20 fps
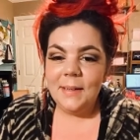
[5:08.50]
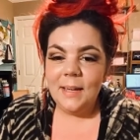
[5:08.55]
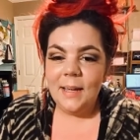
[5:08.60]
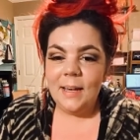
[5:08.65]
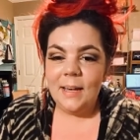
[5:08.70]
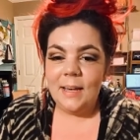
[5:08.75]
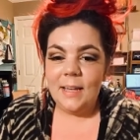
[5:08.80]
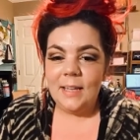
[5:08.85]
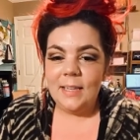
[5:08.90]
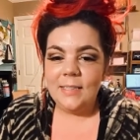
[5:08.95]

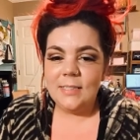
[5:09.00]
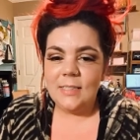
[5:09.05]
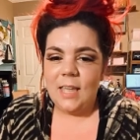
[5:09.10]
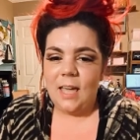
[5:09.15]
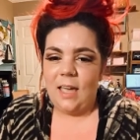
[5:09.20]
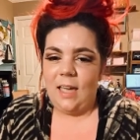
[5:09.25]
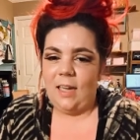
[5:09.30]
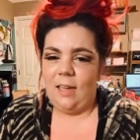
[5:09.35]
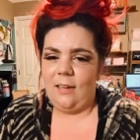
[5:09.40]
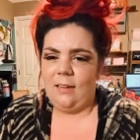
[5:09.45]
And he's
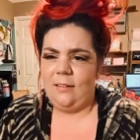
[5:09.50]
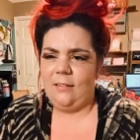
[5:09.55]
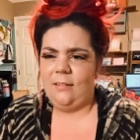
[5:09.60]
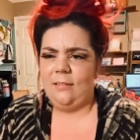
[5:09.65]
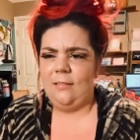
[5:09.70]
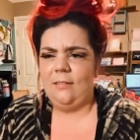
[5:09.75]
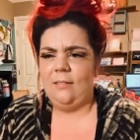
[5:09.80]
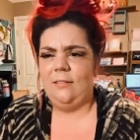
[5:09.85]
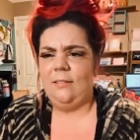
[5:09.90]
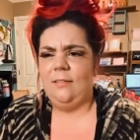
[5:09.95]
like,
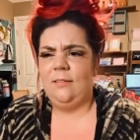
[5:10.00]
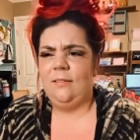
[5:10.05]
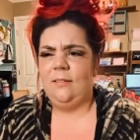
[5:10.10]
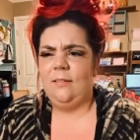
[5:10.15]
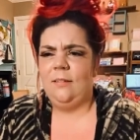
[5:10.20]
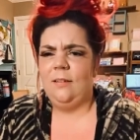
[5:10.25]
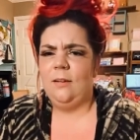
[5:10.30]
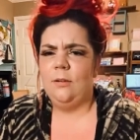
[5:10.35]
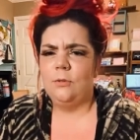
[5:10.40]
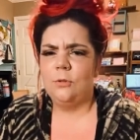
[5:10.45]

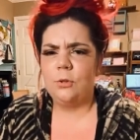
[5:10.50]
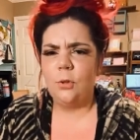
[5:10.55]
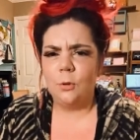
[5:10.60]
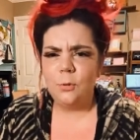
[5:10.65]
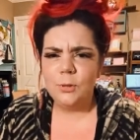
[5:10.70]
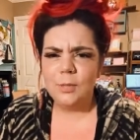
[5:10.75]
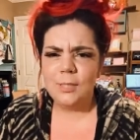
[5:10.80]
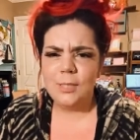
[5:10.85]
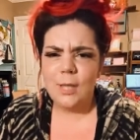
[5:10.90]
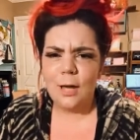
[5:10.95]

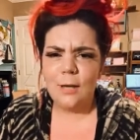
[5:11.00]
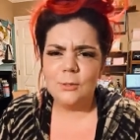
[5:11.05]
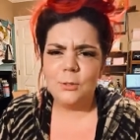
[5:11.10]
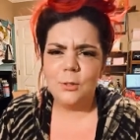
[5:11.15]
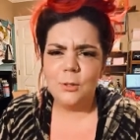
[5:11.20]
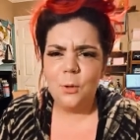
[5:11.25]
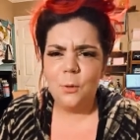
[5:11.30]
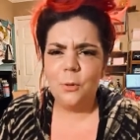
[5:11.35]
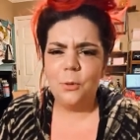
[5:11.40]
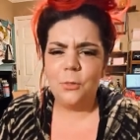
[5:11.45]
"Don't sound
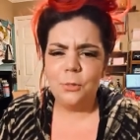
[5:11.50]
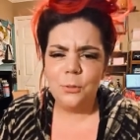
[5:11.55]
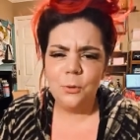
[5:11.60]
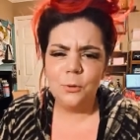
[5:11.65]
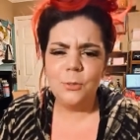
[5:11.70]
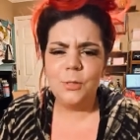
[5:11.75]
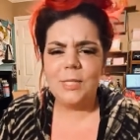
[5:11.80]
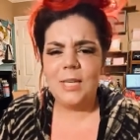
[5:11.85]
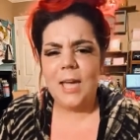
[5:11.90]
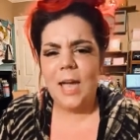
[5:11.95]
so
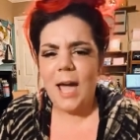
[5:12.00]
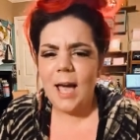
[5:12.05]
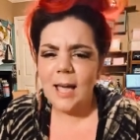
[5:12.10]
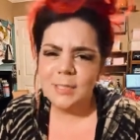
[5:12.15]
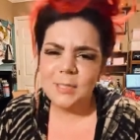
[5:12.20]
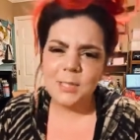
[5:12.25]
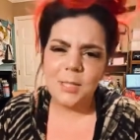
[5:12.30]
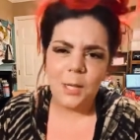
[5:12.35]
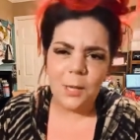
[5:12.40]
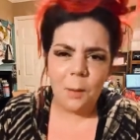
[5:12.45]

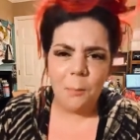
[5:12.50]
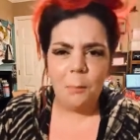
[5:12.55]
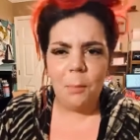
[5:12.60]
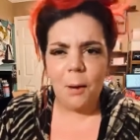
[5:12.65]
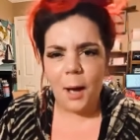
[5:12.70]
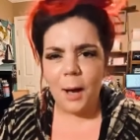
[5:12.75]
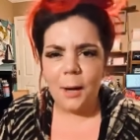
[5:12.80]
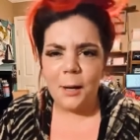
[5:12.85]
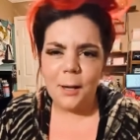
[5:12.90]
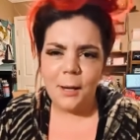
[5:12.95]
enthusiastic
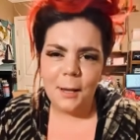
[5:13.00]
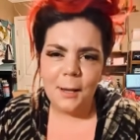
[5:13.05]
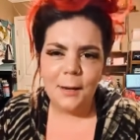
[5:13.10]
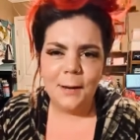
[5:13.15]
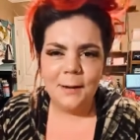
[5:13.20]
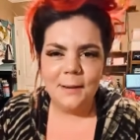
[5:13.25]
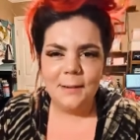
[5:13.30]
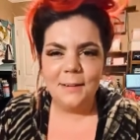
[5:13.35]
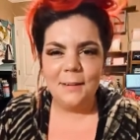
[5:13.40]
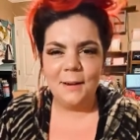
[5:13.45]
about it,"
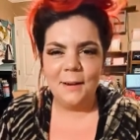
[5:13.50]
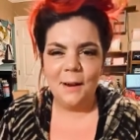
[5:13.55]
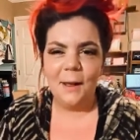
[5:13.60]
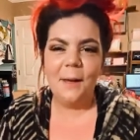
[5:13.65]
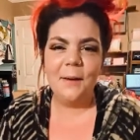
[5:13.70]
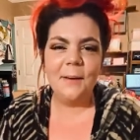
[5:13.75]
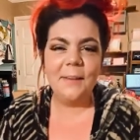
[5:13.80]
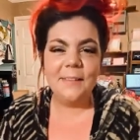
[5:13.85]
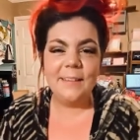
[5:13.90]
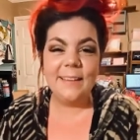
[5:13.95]
you know?
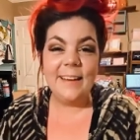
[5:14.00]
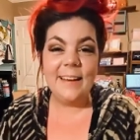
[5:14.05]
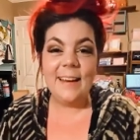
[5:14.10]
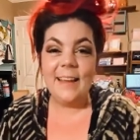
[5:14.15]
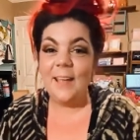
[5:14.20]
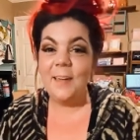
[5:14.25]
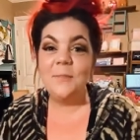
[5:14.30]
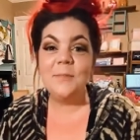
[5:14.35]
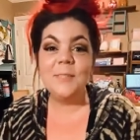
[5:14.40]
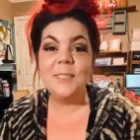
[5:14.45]
And
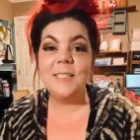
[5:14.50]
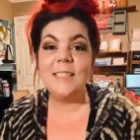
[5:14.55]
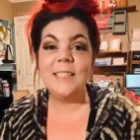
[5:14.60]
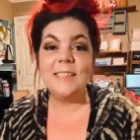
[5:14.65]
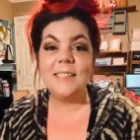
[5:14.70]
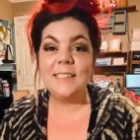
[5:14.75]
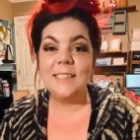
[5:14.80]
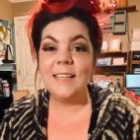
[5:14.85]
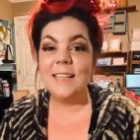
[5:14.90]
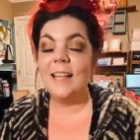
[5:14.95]
he was
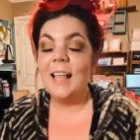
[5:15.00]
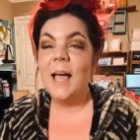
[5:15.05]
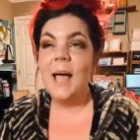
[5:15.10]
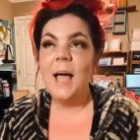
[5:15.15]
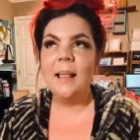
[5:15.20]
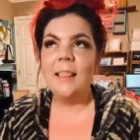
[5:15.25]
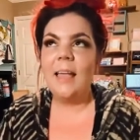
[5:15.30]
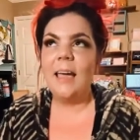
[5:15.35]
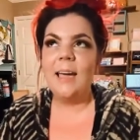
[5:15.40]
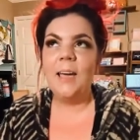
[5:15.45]
just
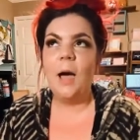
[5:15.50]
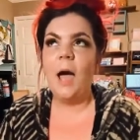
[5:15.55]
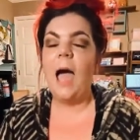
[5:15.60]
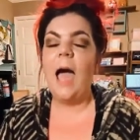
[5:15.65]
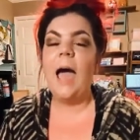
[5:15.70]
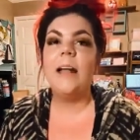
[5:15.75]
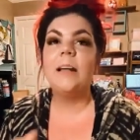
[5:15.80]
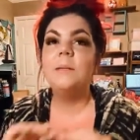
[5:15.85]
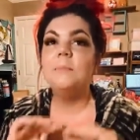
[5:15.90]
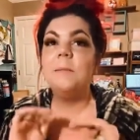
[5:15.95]
like,
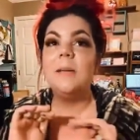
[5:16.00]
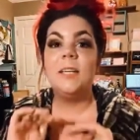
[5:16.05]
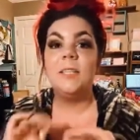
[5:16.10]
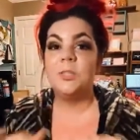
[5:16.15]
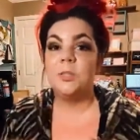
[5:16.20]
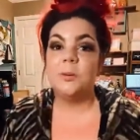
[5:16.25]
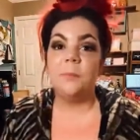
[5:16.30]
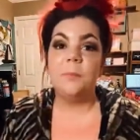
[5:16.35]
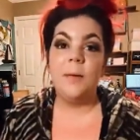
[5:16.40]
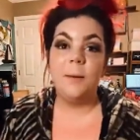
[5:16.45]
how did me
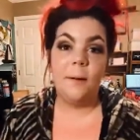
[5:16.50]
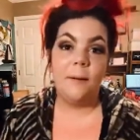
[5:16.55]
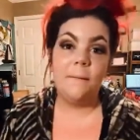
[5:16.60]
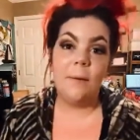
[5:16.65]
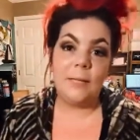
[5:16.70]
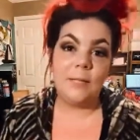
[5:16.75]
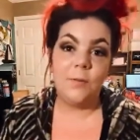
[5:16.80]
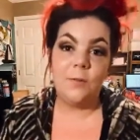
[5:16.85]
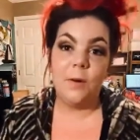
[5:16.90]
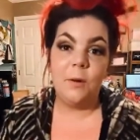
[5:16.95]
and my
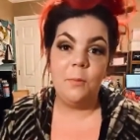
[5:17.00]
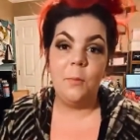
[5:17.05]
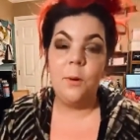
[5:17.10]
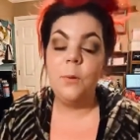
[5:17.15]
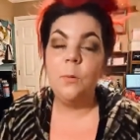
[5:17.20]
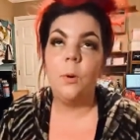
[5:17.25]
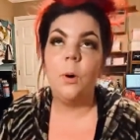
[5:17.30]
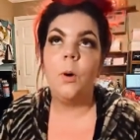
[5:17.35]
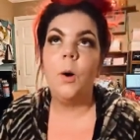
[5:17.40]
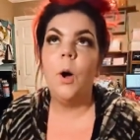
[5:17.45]
best friend, we
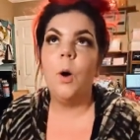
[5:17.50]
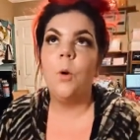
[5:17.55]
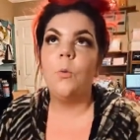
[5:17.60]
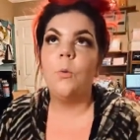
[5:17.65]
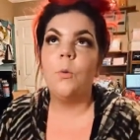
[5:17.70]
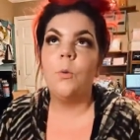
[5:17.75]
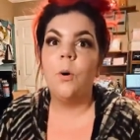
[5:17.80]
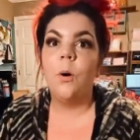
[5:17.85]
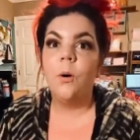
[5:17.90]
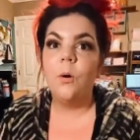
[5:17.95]
were
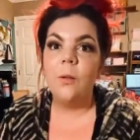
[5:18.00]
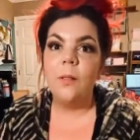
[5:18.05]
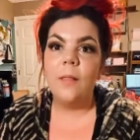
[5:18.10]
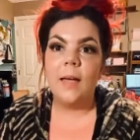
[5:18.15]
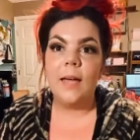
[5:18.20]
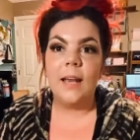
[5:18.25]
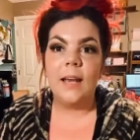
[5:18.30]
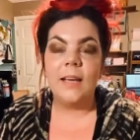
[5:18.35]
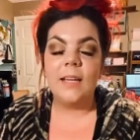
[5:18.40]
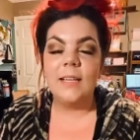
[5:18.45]

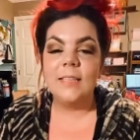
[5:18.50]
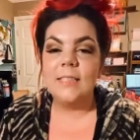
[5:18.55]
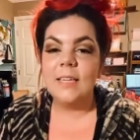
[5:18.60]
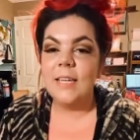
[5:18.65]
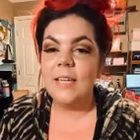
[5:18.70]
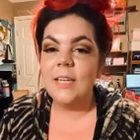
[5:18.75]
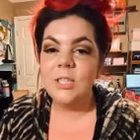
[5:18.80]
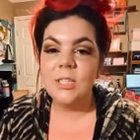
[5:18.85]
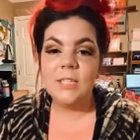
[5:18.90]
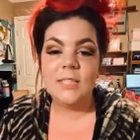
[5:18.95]
rolling because
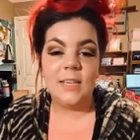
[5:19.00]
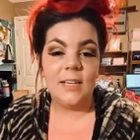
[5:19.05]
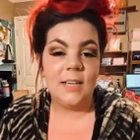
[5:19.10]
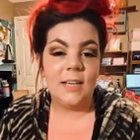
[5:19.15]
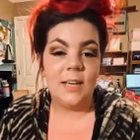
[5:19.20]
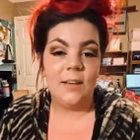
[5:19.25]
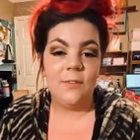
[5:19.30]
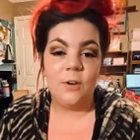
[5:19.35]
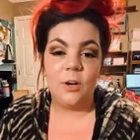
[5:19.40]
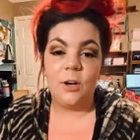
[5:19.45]
he just didn't
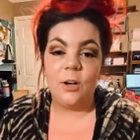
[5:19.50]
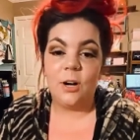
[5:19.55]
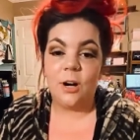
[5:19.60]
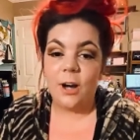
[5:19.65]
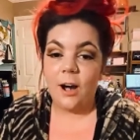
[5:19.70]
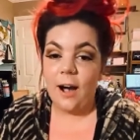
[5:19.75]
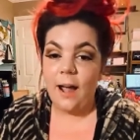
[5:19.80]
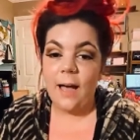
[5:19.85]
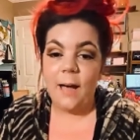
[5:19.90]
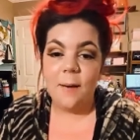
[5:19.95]
give a
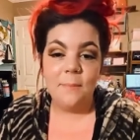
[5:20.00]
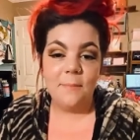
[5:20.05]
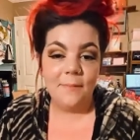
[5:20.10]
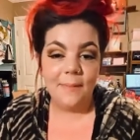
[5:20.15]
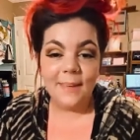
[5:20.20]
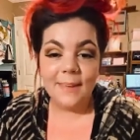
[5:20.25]
crap.